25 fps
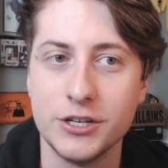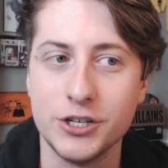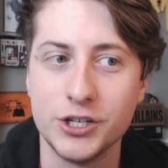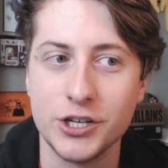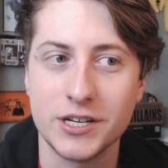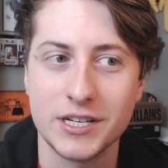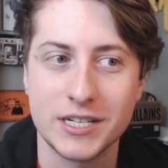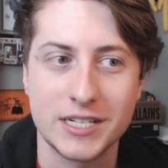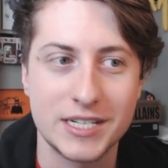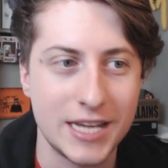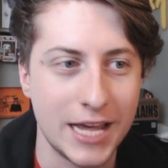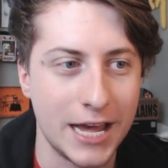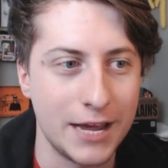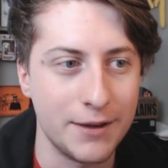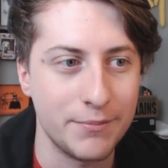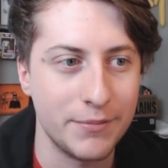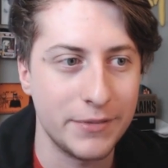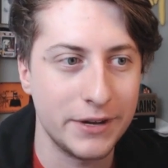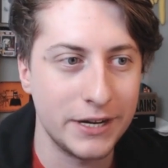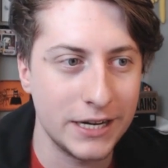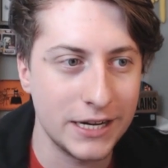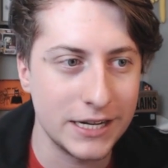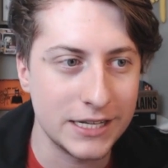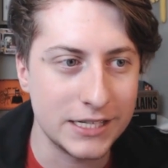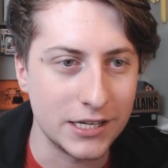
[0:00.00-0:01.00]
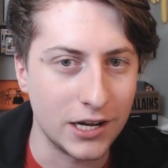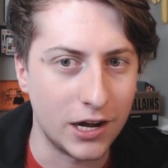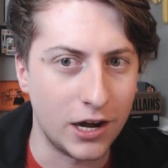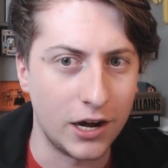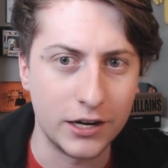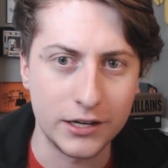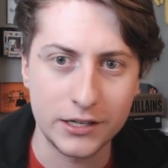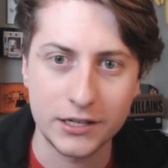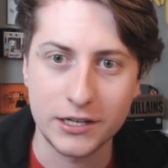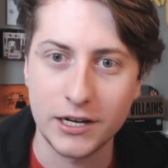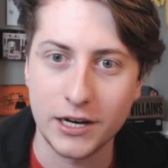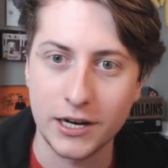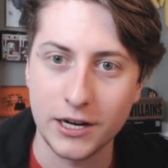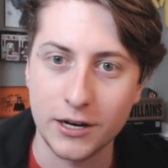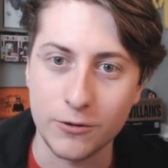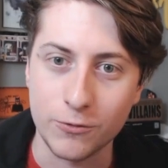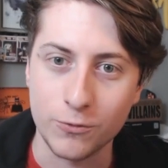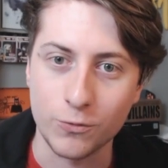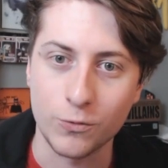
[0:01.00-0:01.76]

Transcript: just 10 minutes uncut